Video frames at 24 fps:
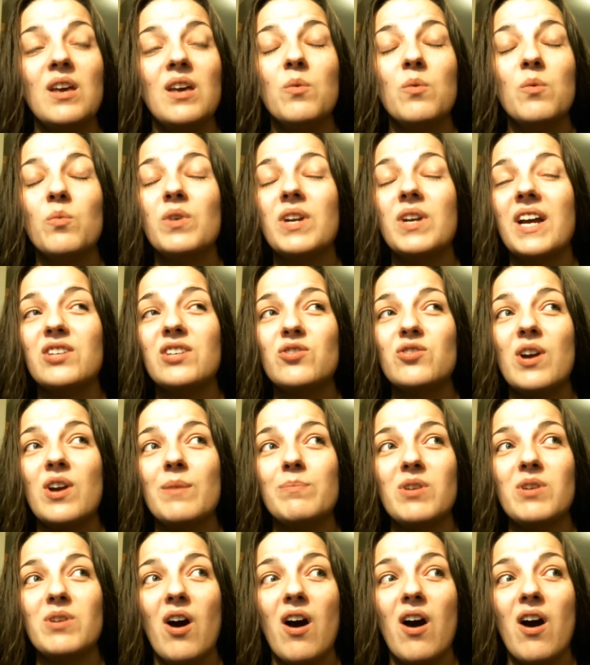when I
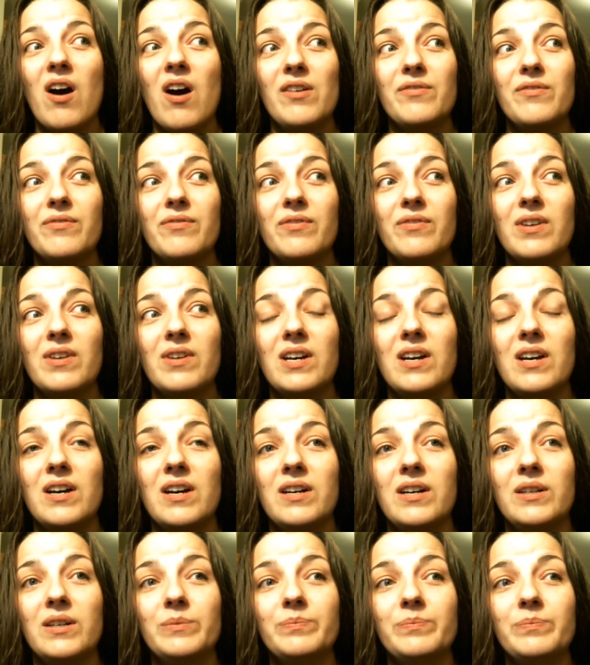dropped off
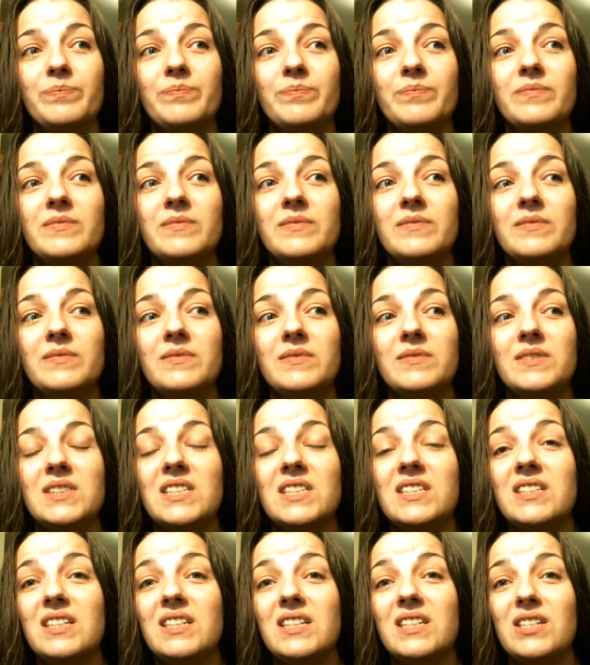
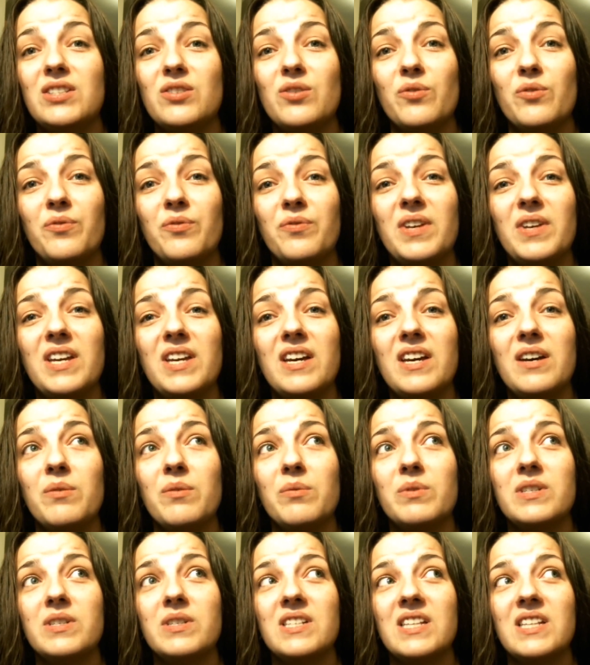Dylan and Sophia, it
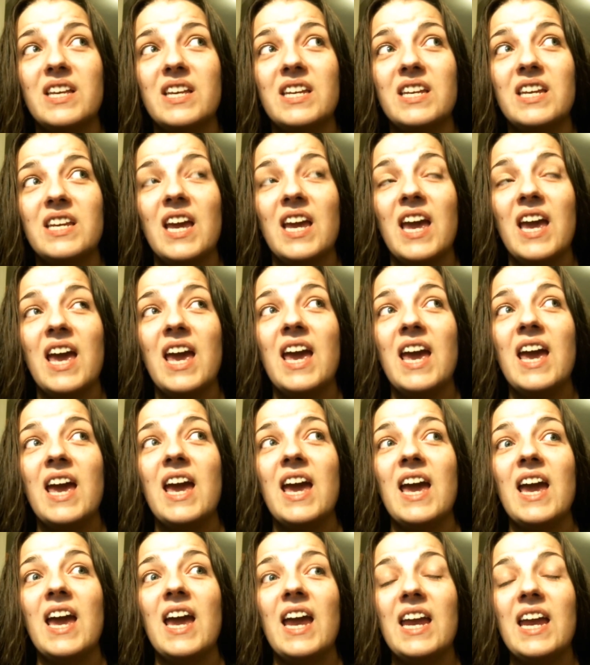was like
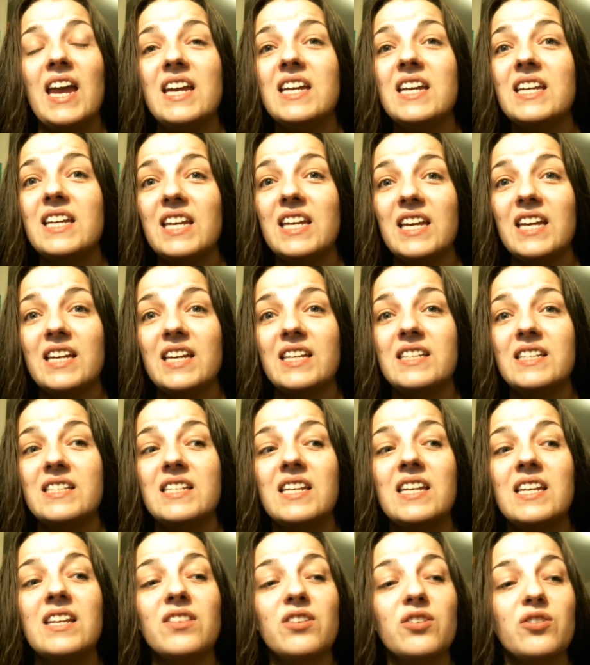8 kids,
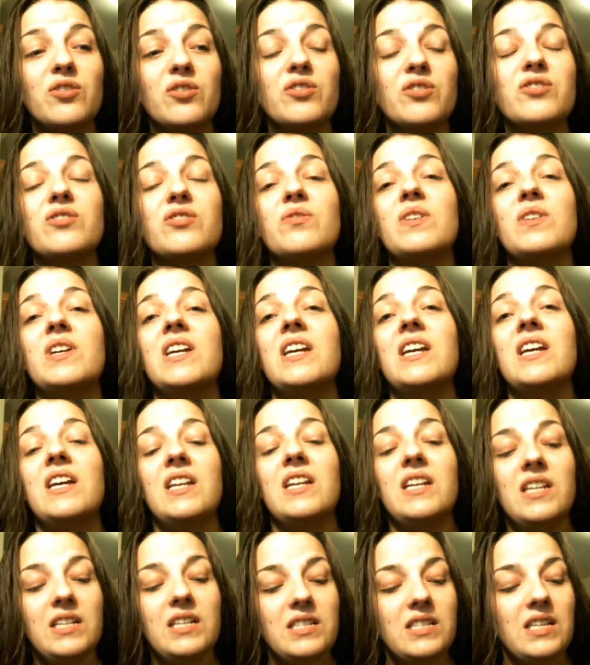and in the nursery
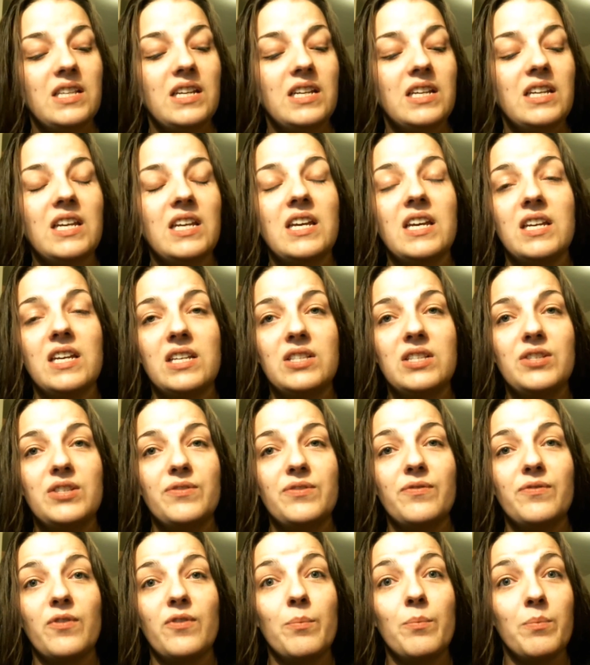it is like kids
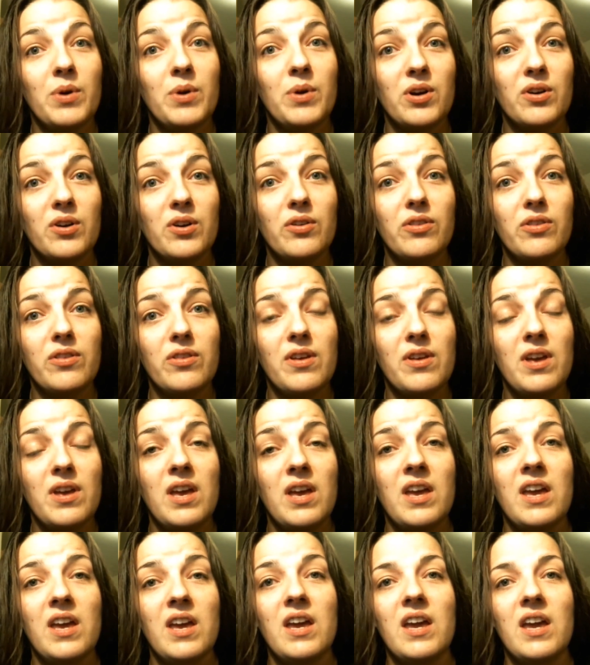from birth
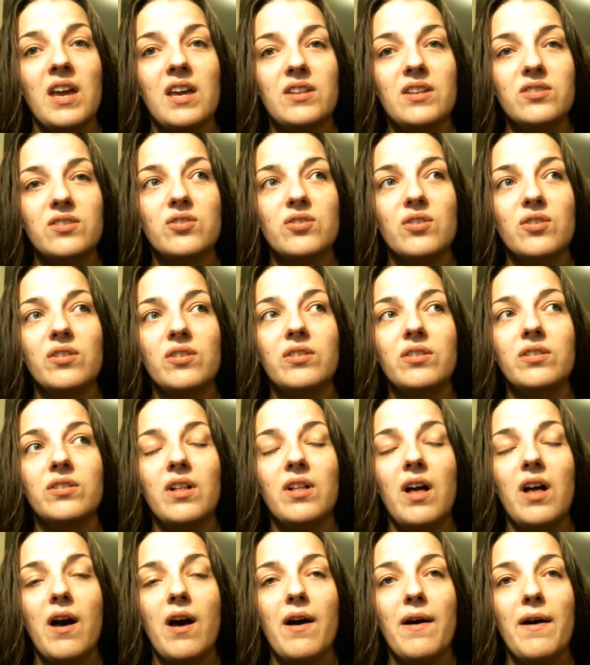
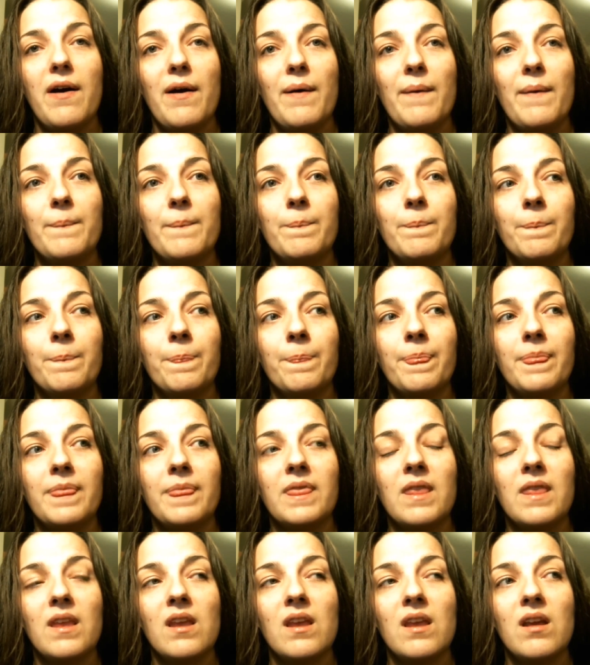until
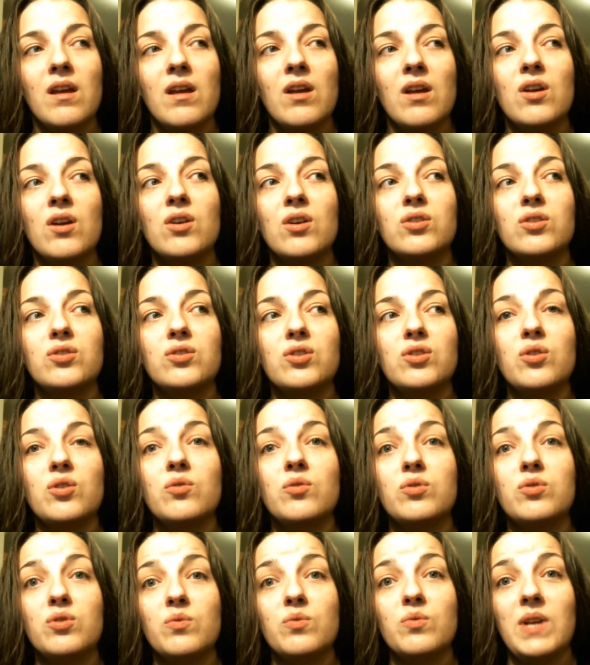
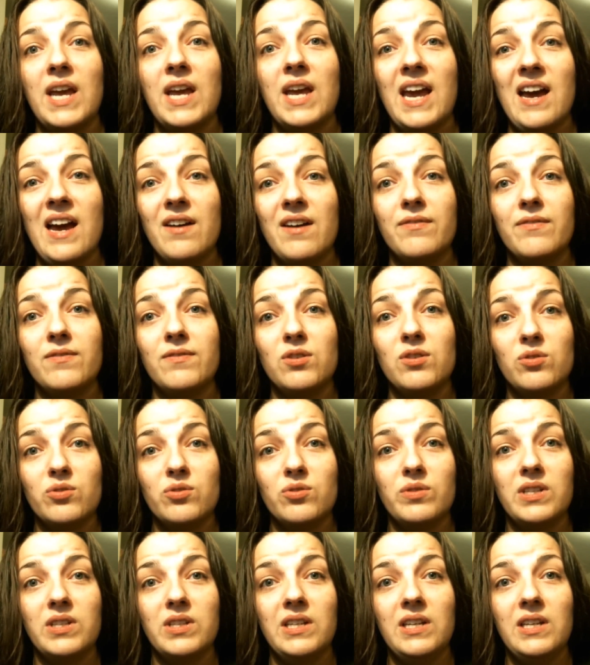2.5
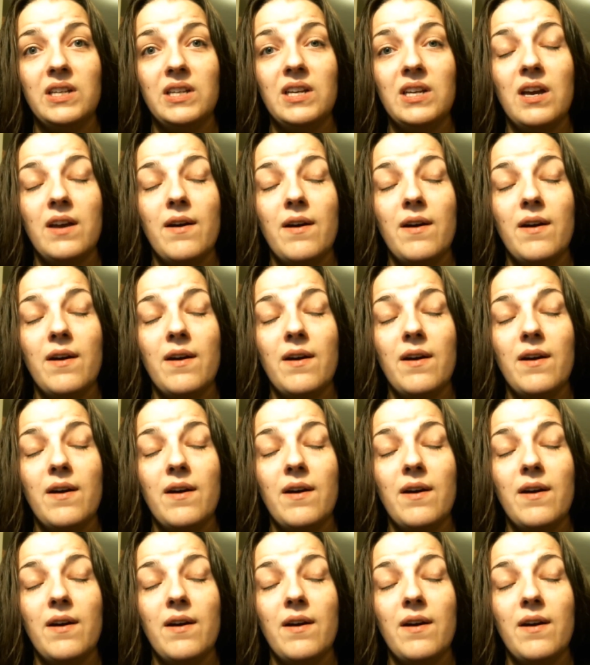usually.